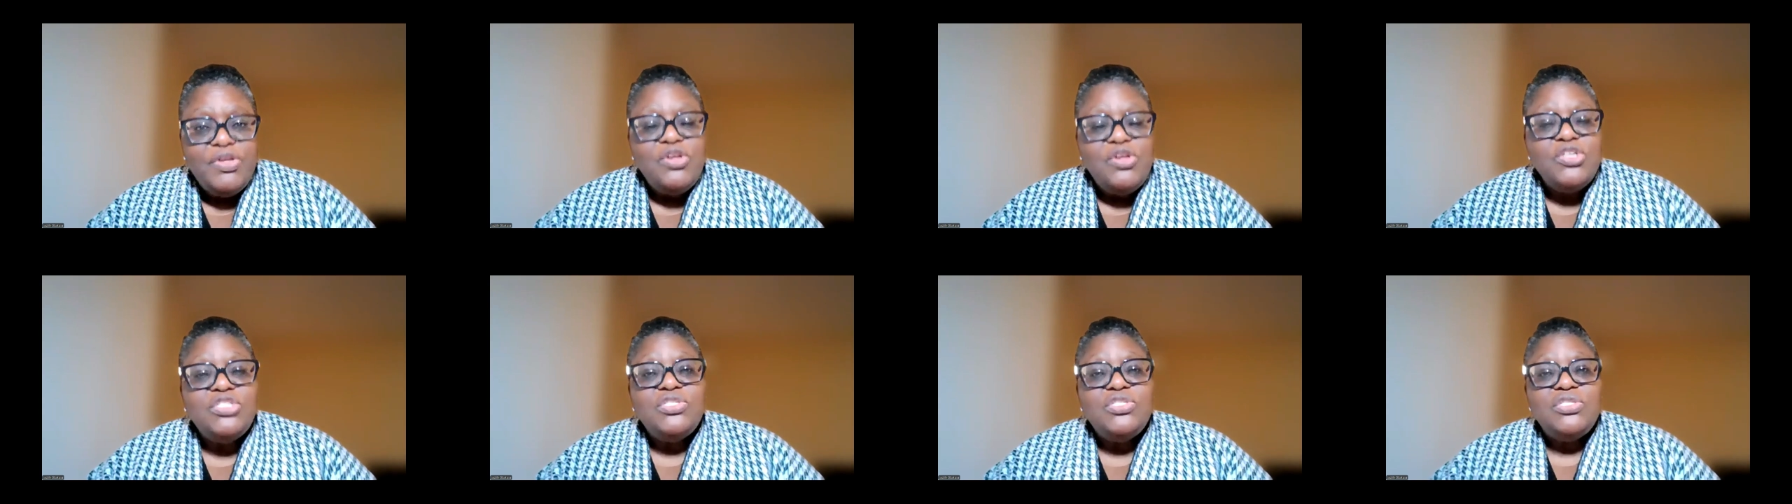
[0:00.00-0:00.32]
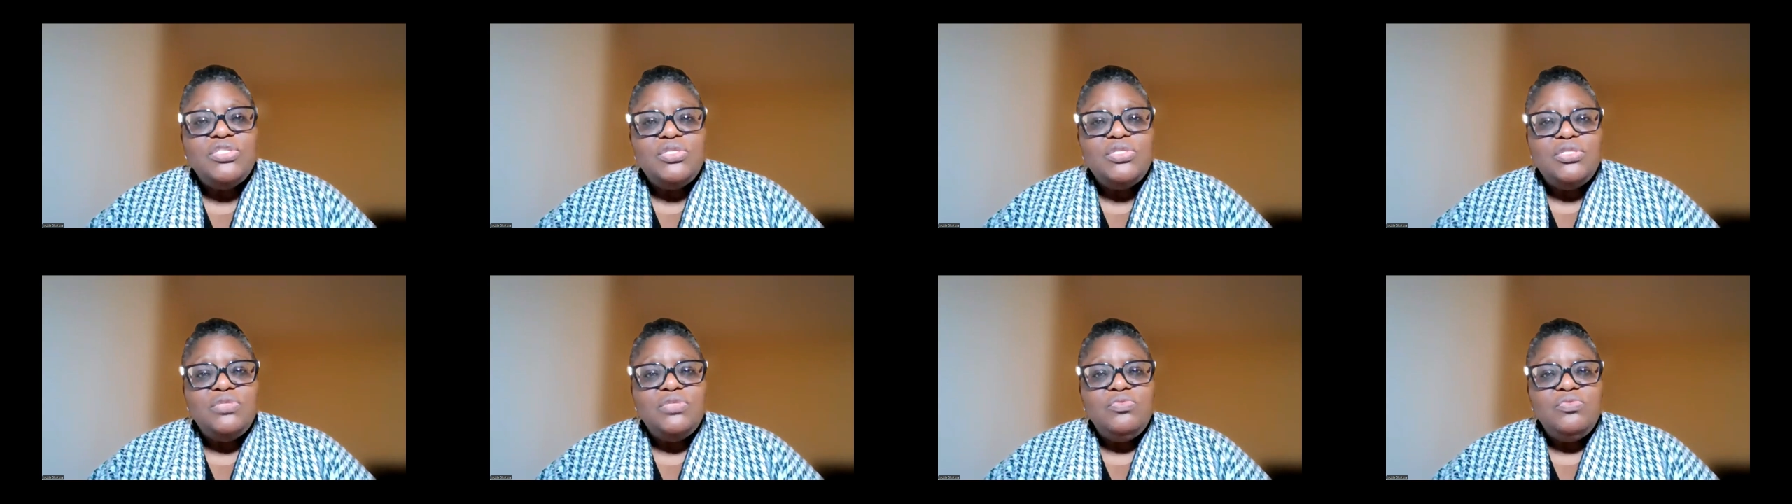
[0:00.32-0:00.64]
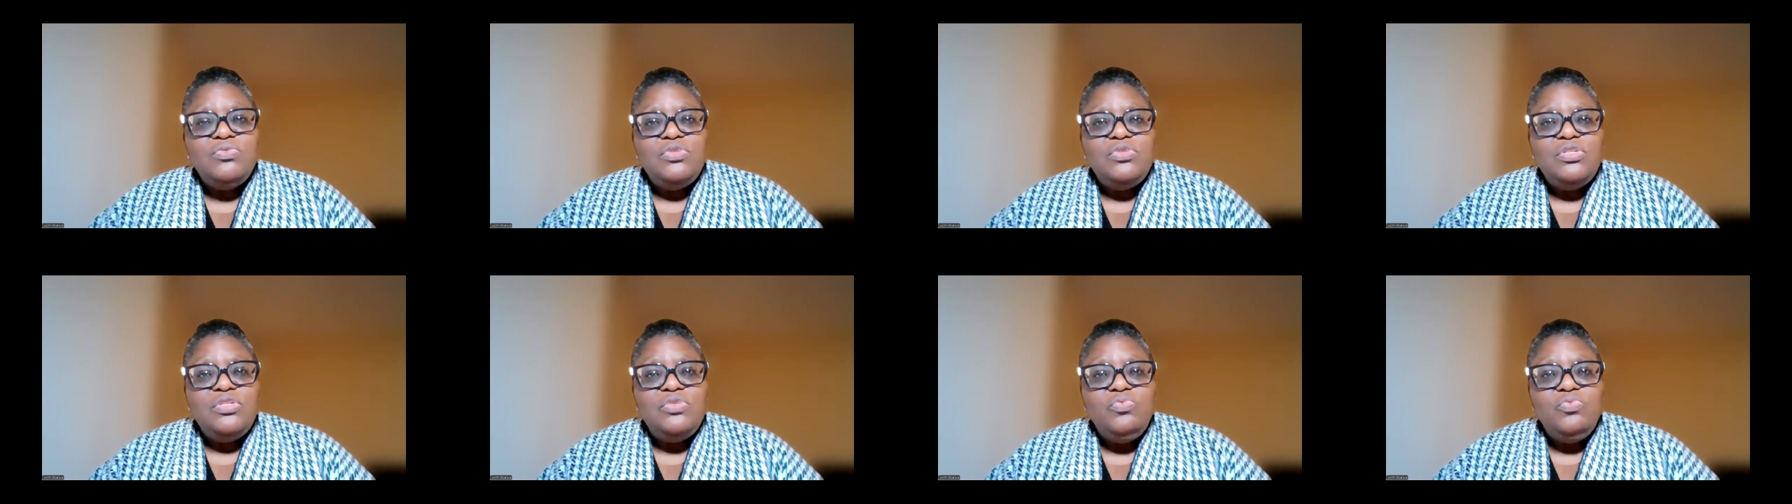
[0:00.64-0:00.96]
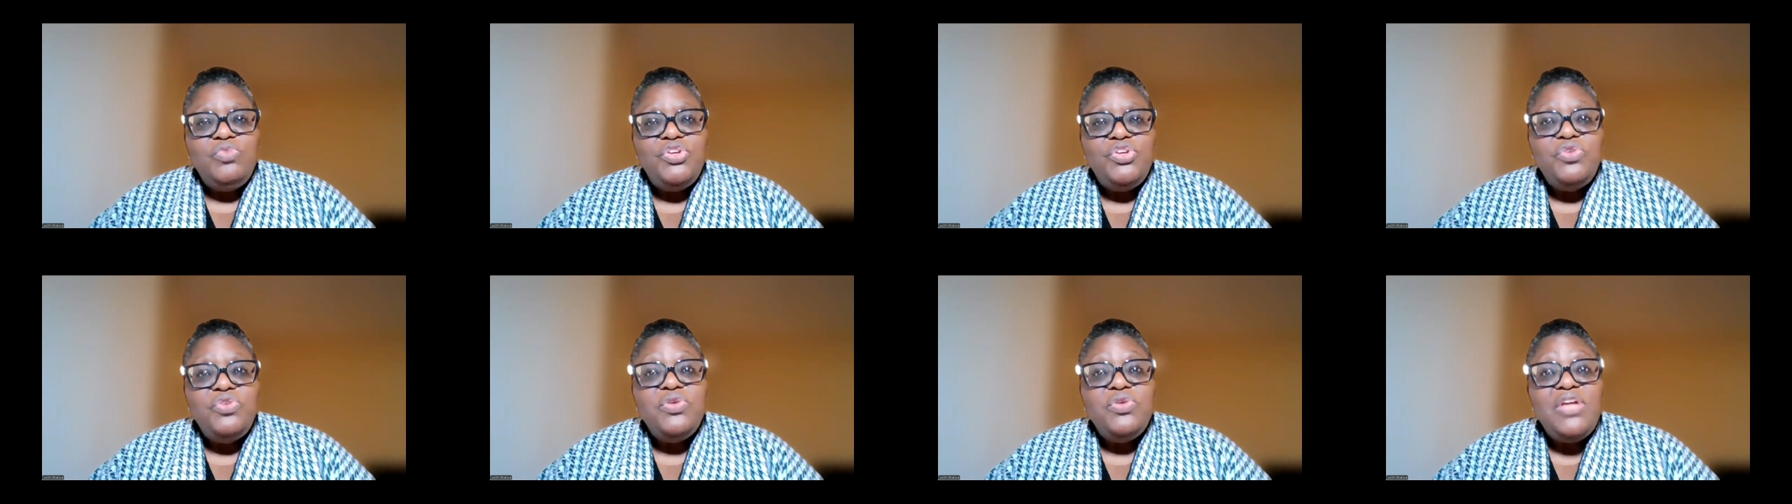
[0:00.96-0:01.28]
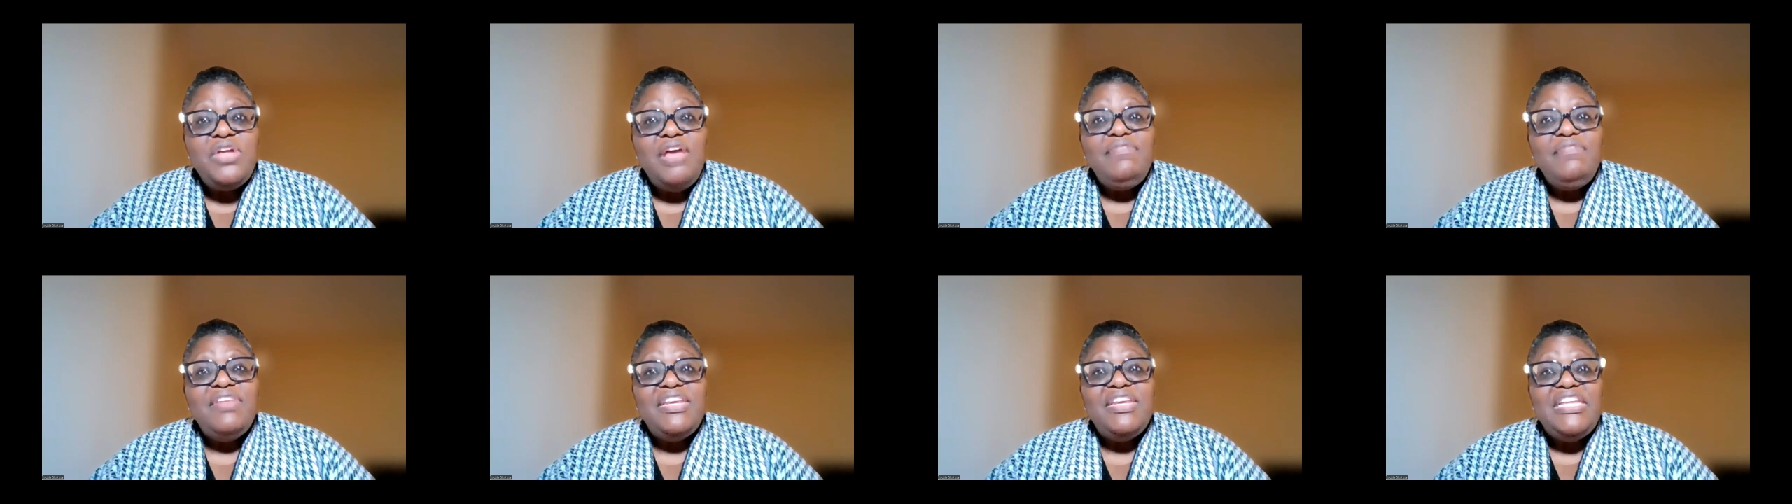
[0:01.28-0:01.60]
because we
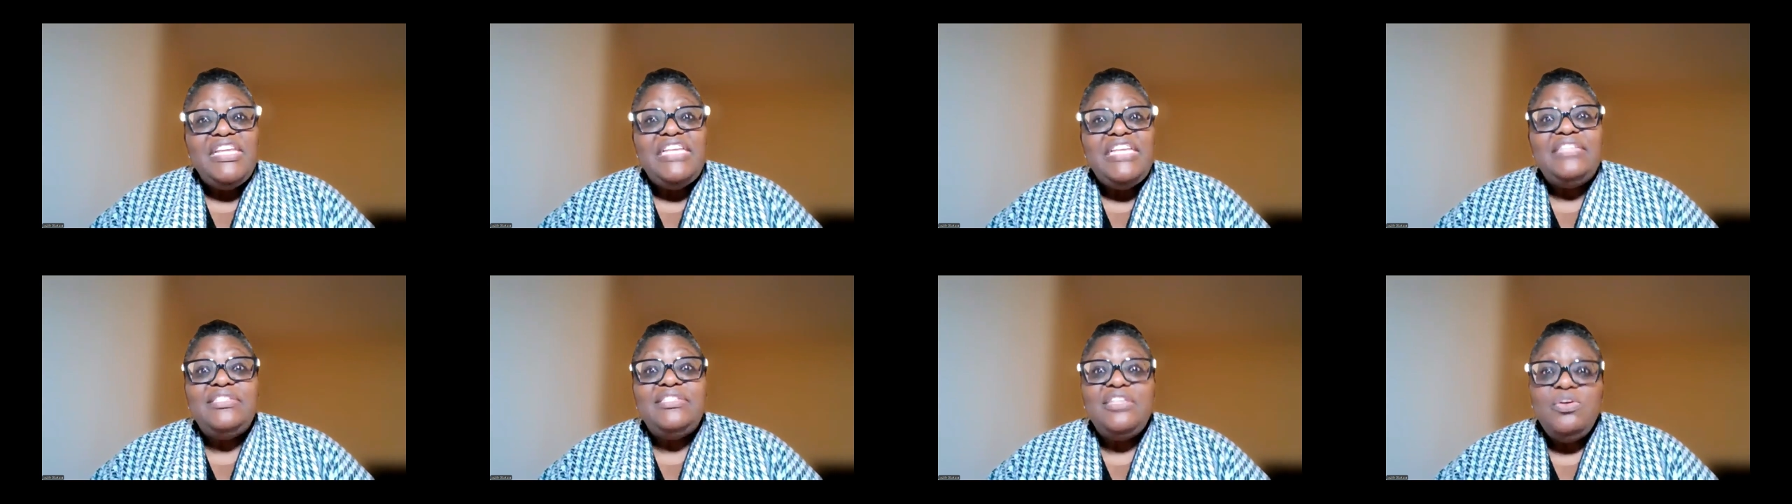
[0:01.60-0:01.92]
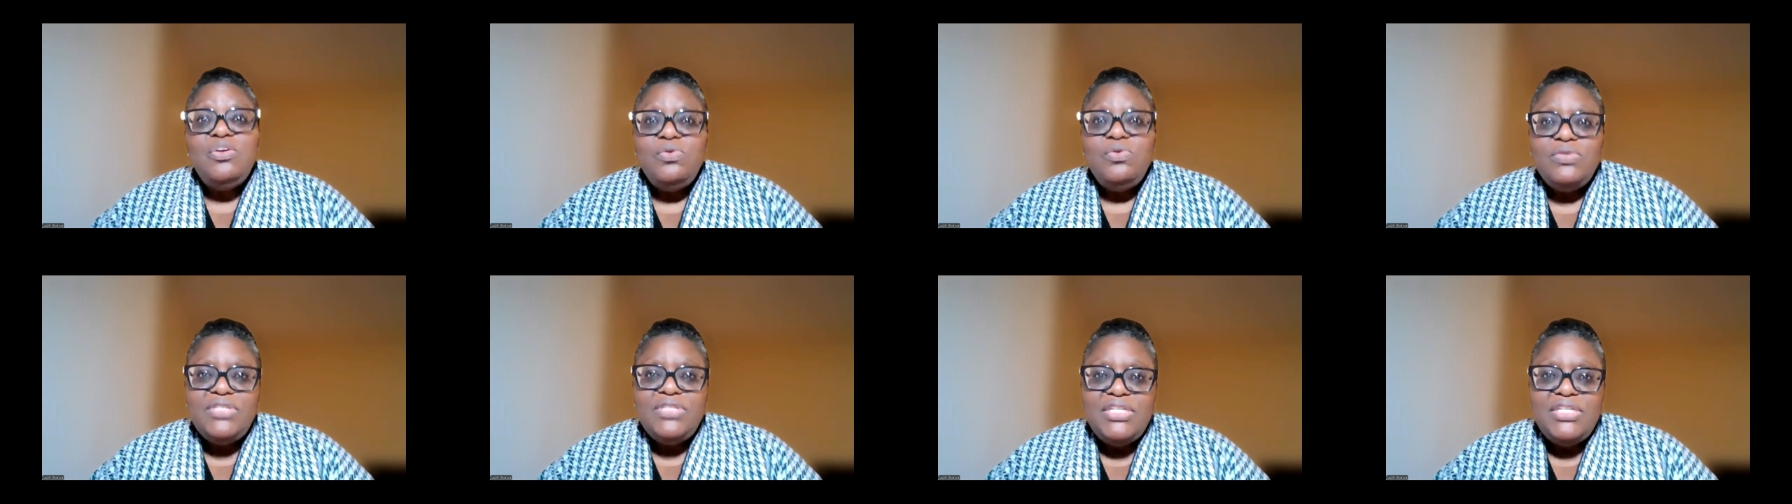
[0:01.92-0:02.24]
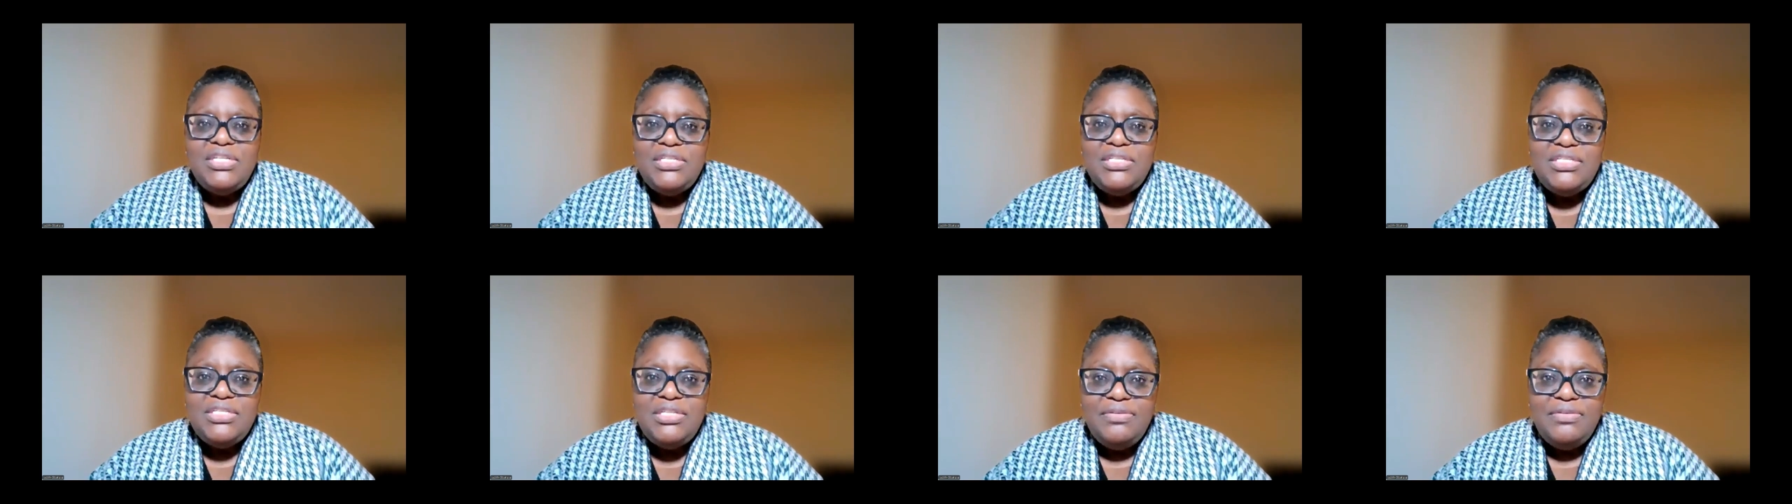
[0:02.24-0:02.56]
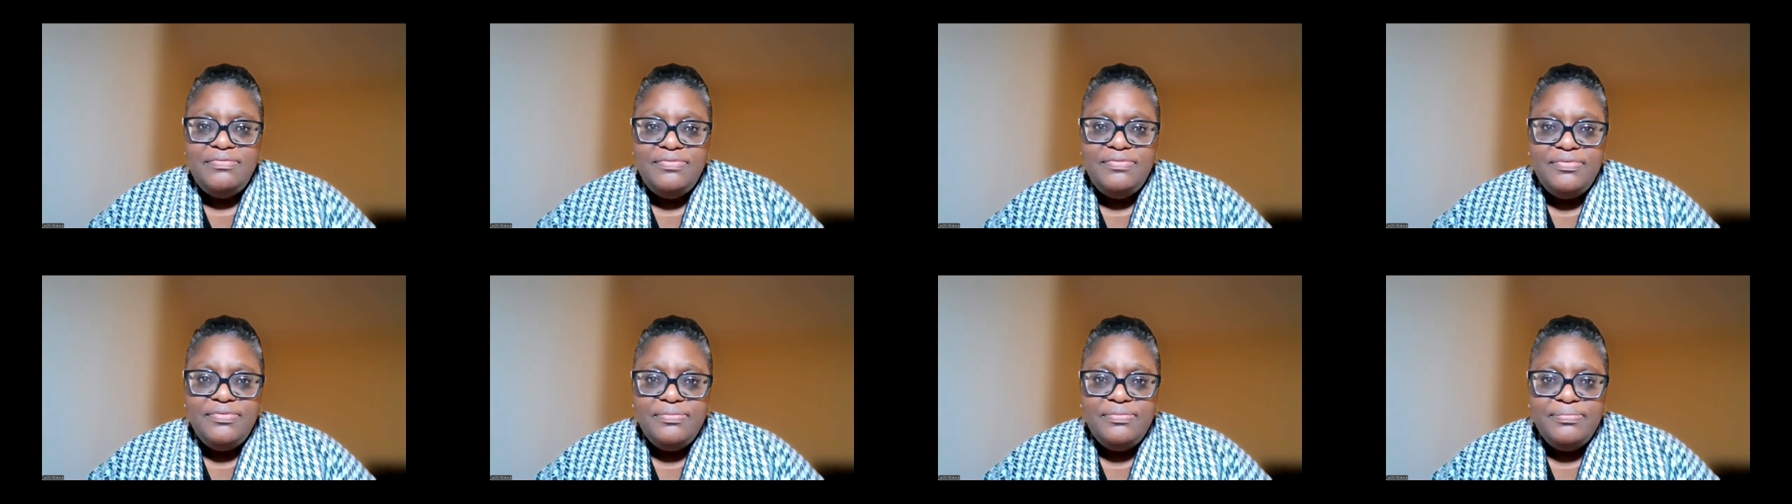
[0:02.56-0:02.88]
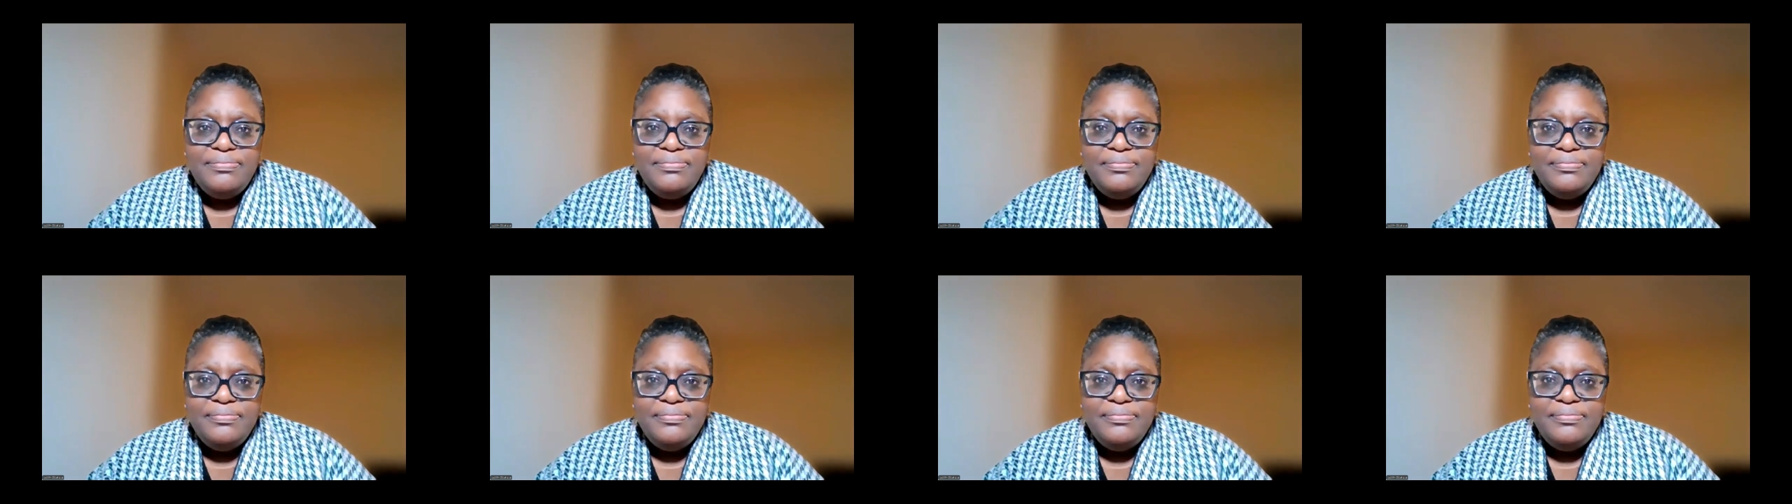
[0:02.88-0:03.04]
don't have an easy alternative.